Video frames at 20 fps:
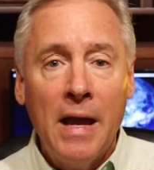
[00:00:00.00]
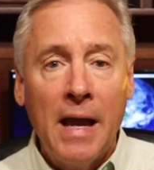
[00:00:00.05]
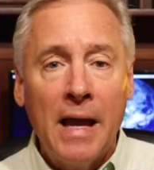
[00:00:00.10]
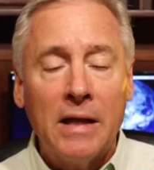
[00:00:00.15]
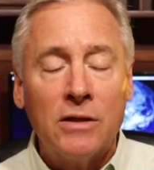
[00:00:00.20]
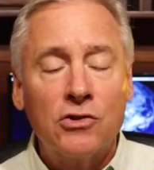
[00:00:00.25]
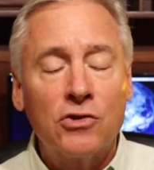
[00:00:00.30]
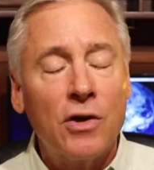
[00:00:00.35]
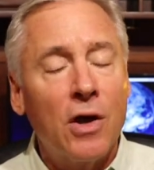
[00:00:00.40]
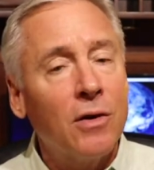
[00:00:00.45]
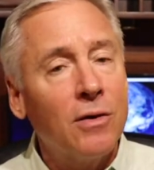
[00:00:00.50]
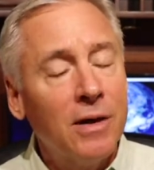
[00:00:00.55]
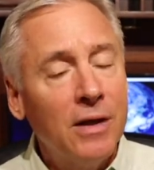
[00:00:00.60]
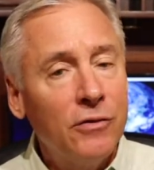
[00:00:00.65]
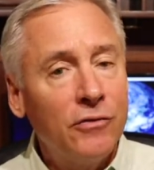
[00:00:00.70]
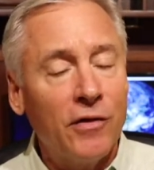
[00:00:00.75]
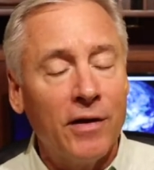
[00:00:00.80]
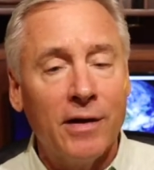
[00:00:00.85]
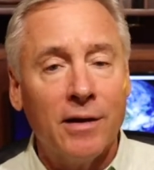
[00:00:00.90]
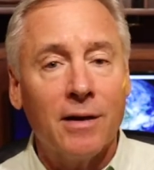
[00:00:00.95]
And so
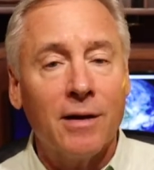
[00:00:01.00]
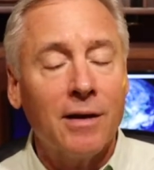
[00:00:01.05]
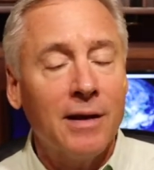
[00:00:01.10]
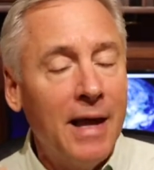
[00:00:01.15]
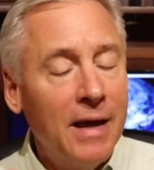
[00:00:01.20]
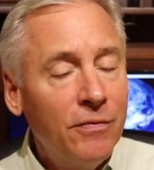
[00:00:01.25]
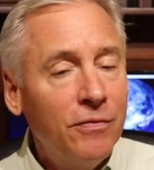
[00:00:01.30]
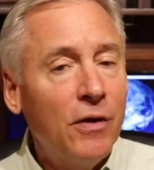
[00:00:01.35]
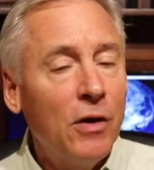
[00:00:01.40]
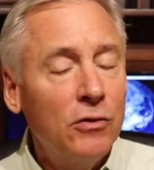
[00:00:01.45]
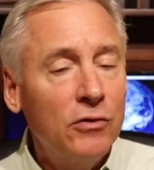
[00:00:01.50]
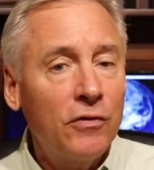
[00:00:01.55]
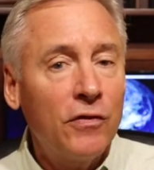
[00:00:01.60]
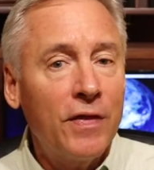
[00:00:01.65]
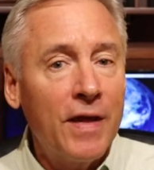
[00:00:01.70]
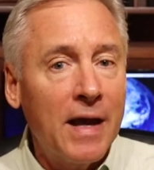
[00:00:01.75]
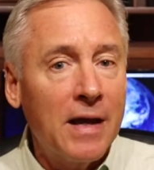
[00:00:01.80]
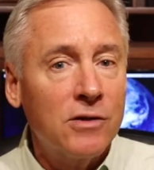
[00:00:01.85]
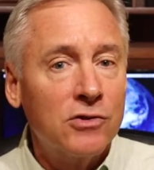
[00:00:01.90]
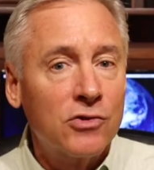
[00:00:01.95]
listen, let those
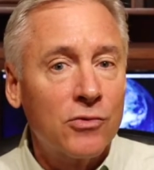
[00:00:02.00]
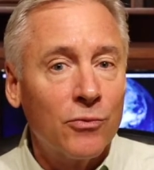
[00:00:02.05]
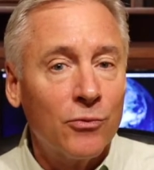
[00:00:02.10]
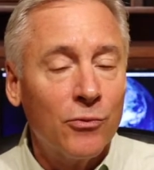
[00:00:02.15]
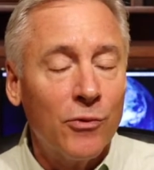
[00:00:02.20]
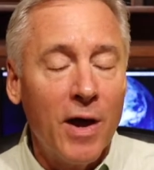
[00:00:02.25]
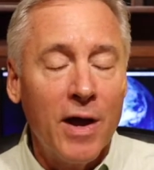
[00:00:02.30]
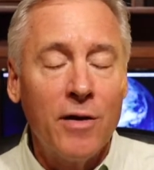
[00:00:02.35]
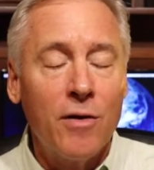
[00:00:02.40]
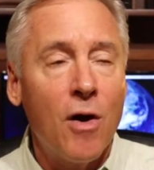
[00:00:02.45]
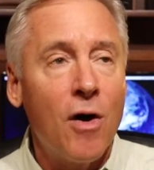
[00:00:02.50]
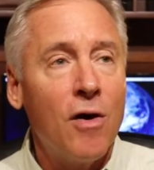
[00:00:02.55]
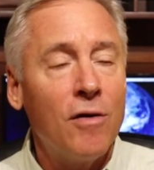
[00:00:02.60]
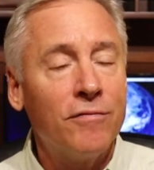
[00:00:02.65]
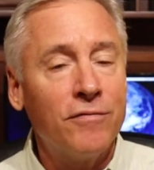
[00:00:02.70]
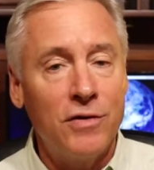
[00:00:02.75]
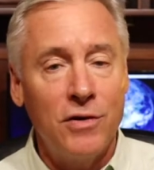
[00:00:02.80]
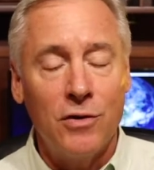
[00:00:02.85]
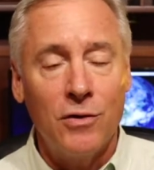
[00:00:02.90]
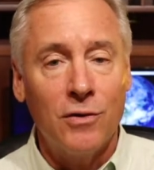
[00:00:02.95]
things run
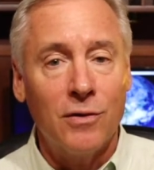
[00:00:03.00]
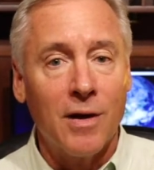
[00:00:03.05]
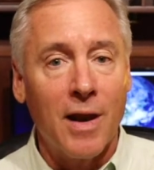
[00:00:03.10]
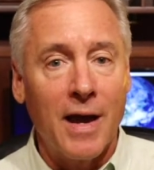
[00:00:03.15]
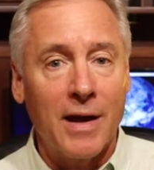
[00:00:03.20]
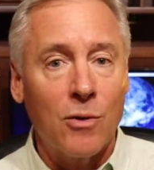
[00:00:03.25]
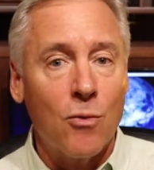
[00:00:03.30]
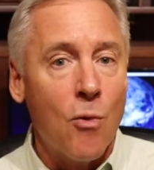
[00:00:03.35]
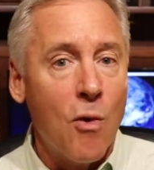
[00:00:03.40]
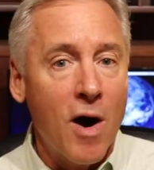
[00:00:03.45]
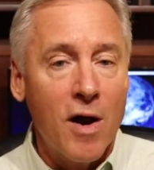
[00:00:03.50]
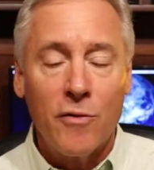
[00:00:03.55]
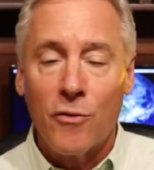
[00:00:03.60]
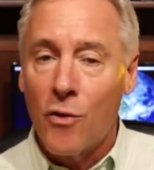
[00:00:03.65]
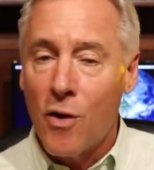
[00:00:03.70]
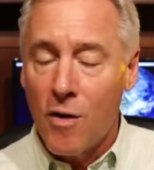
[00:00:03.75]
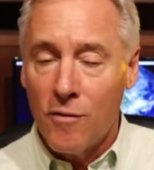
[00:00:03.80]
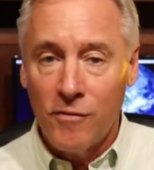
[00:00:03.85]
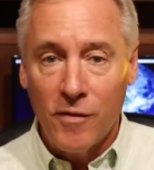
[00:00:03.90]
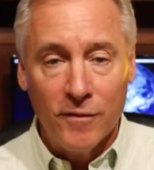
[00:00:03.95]
off you like
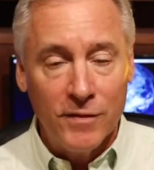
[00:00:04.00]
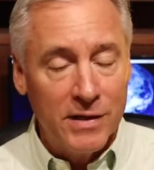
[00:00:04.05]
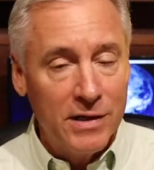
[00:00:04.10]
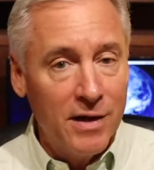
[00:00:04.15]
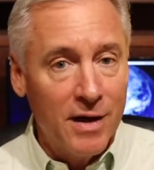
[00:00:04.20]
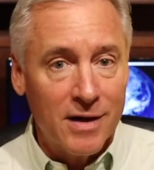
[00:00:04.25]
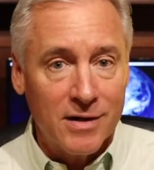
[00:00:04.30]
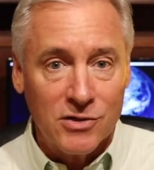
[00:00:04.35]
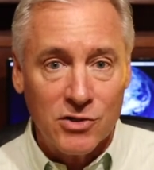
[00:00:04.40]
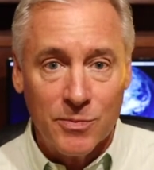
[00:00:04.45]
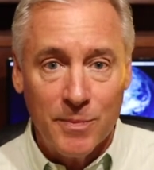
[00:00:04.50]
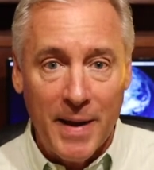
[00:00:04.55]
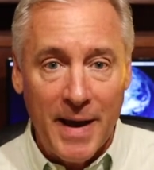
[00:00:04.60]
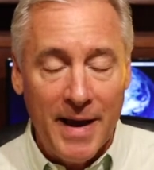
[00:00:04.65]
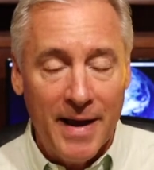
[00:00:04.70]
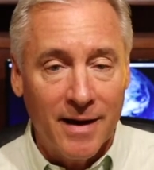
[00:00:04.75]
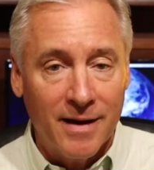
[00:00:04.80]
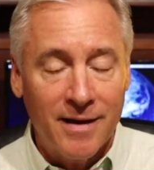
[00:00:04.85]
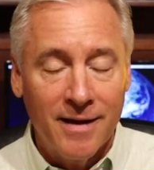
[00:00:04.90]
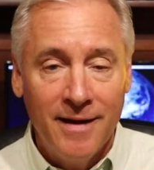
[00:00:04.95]
water off of a duck's
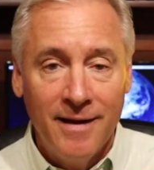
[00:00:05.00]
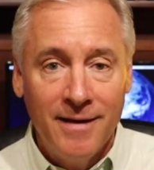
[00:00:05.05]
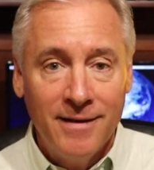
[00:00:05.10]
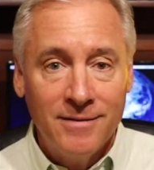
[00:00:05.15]
back.